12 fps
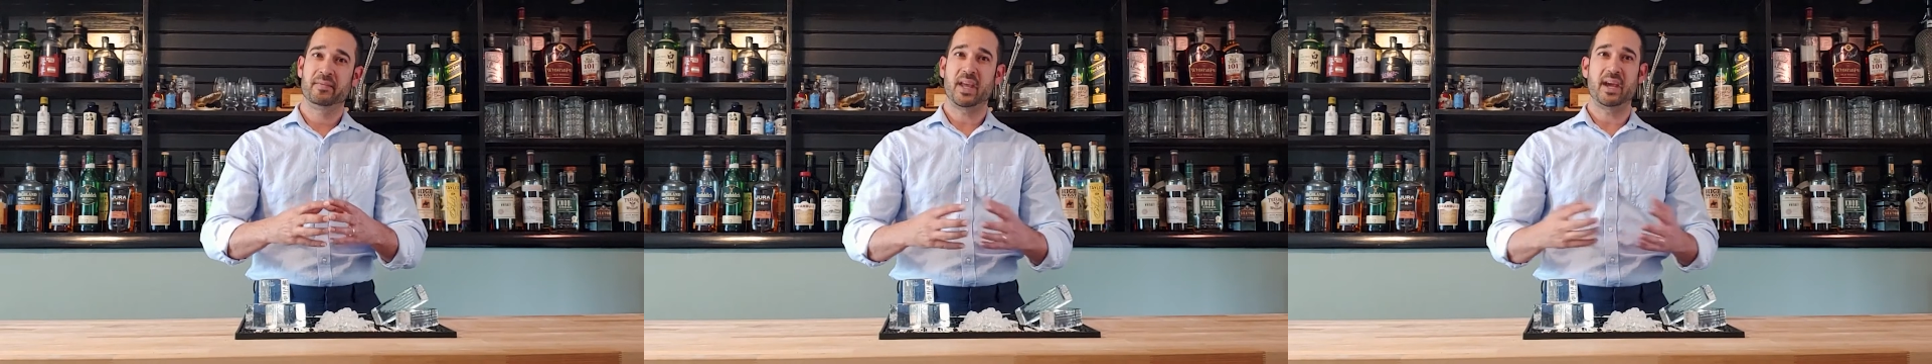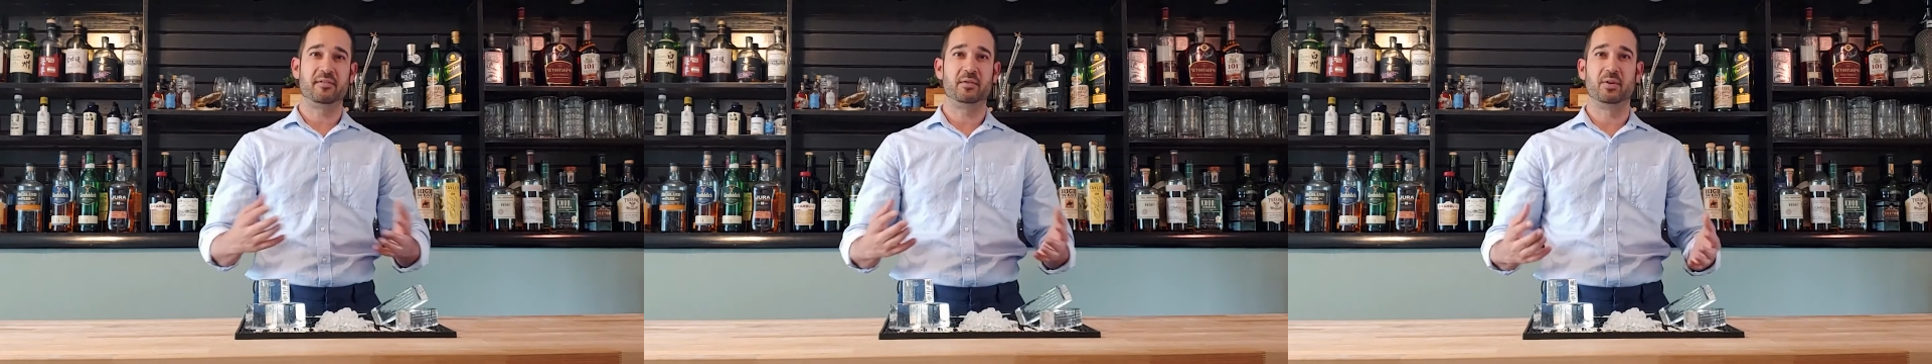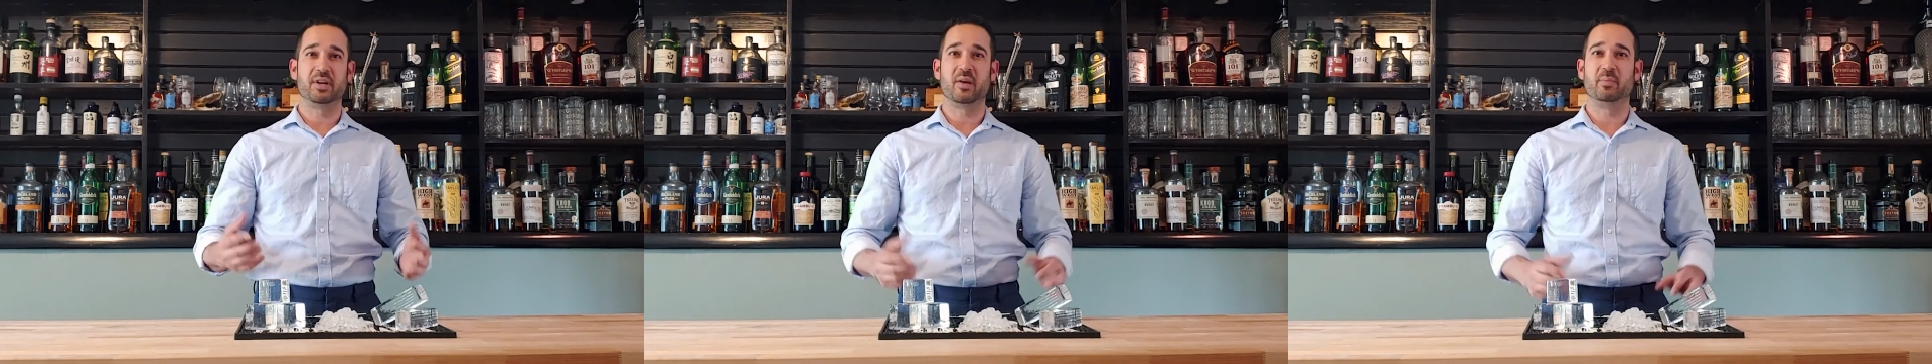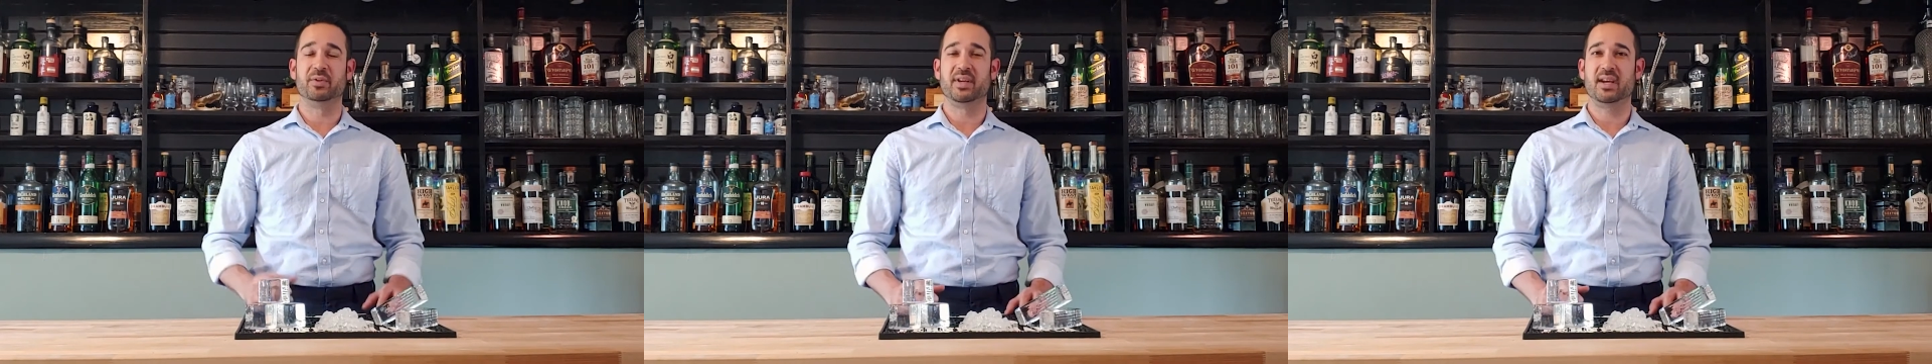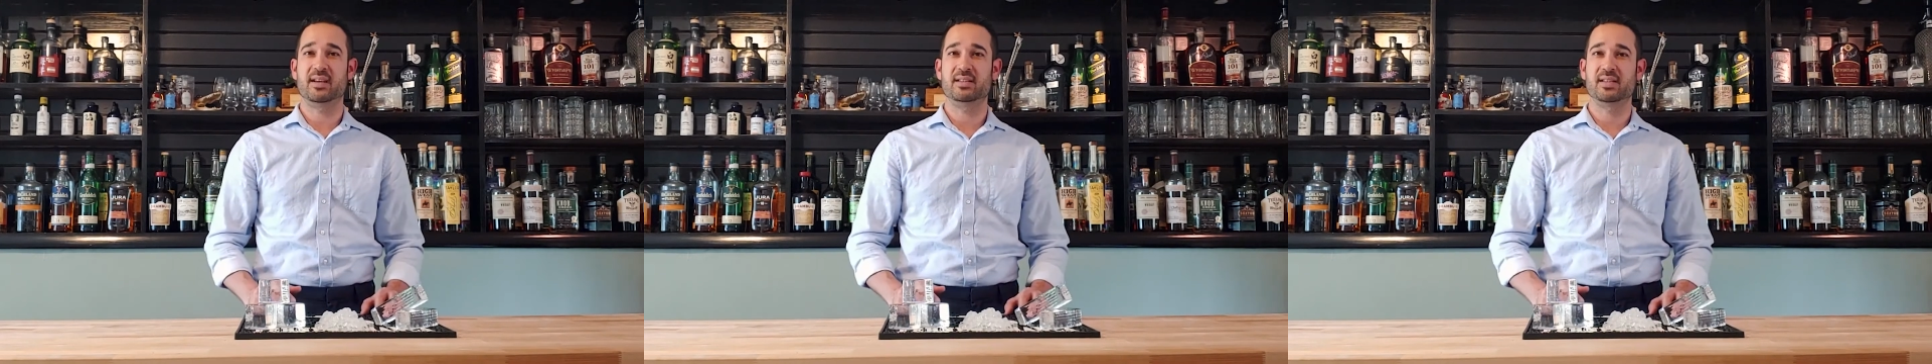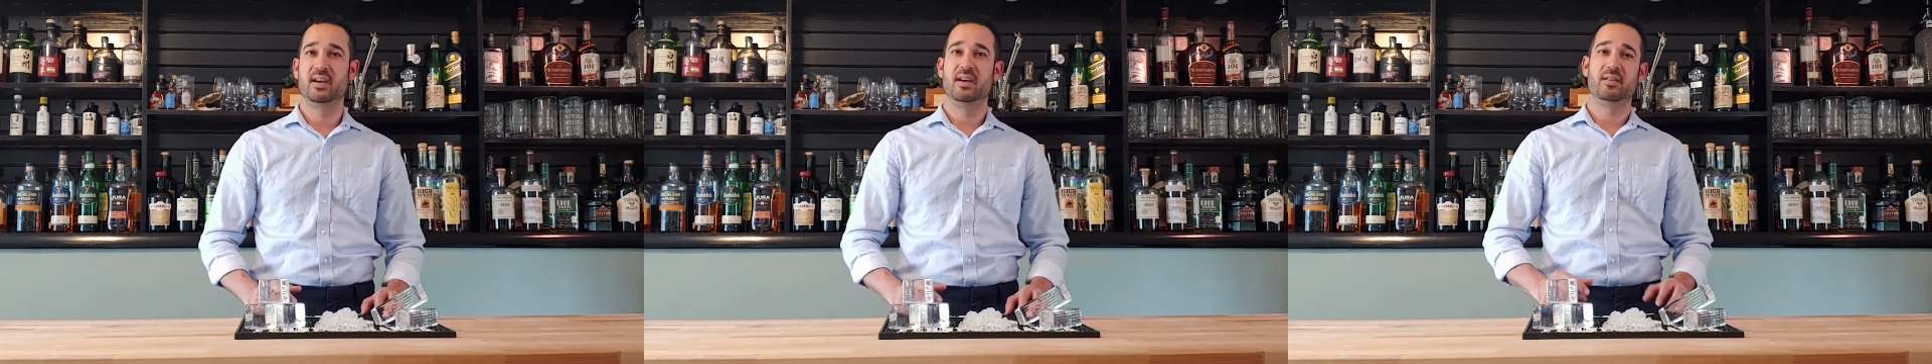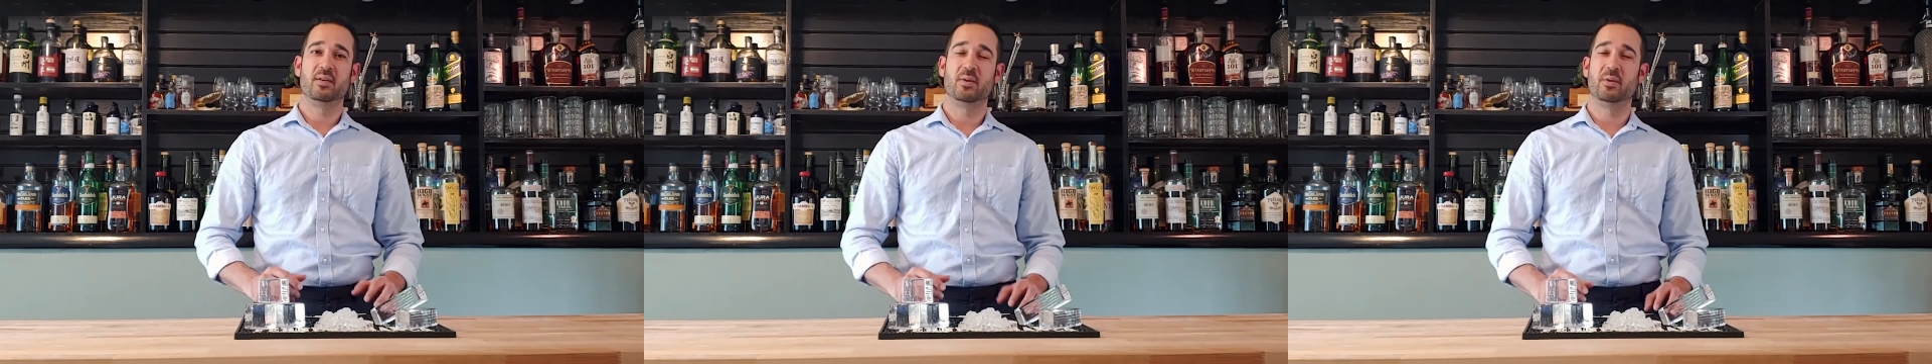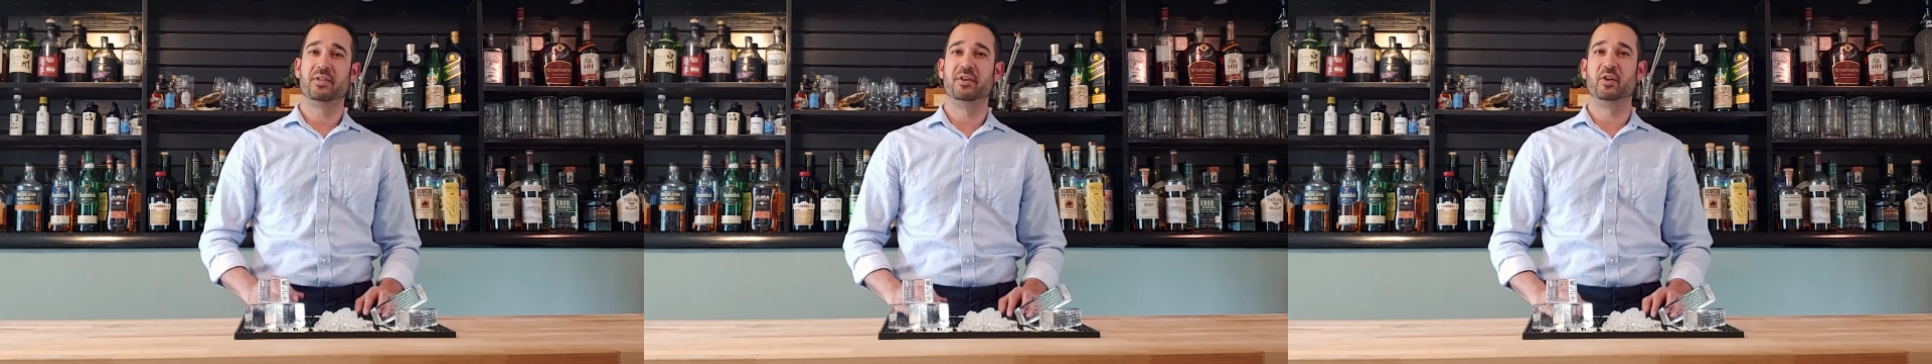After a couple days, the
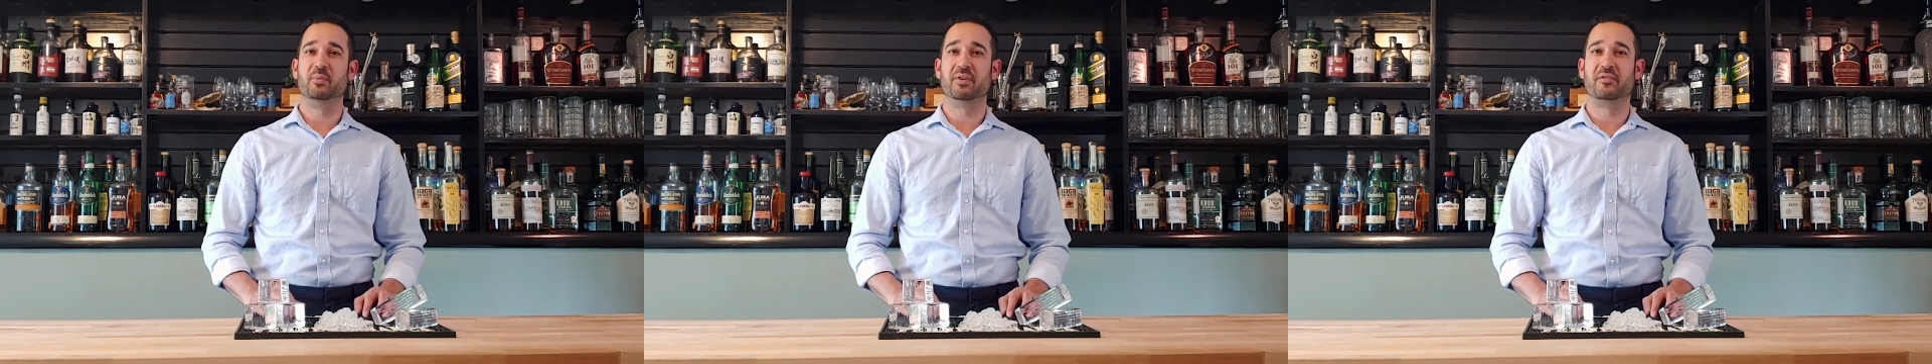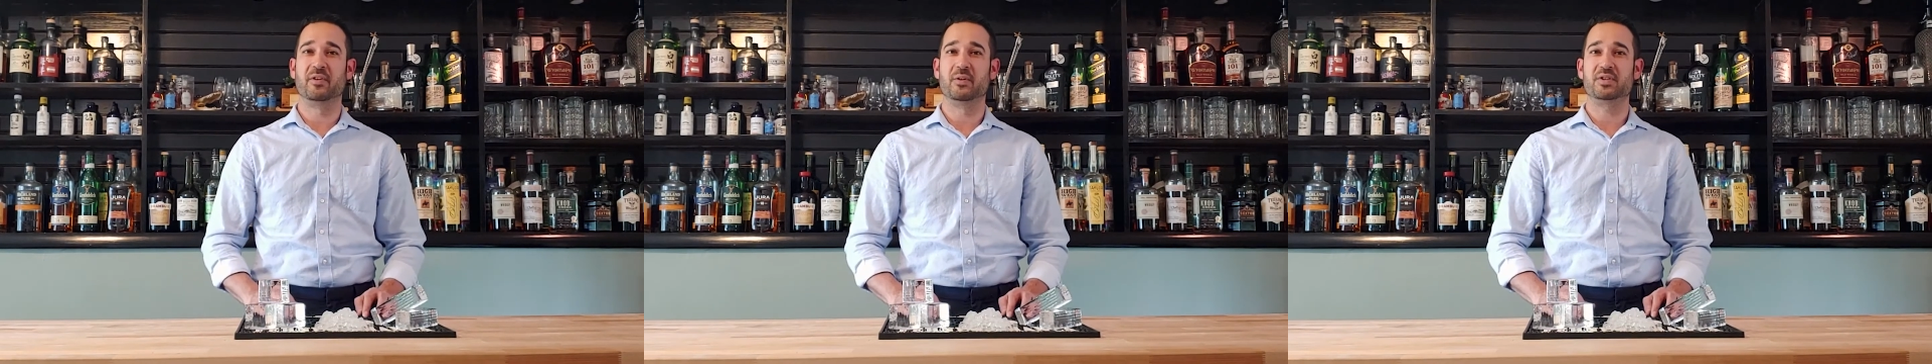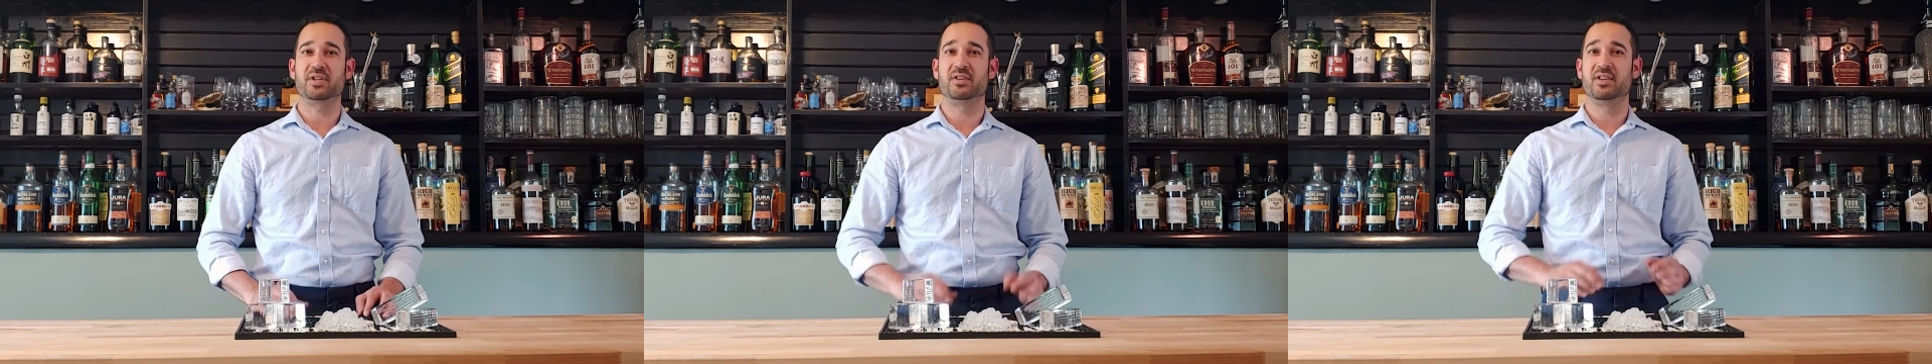whole thing will be frozen.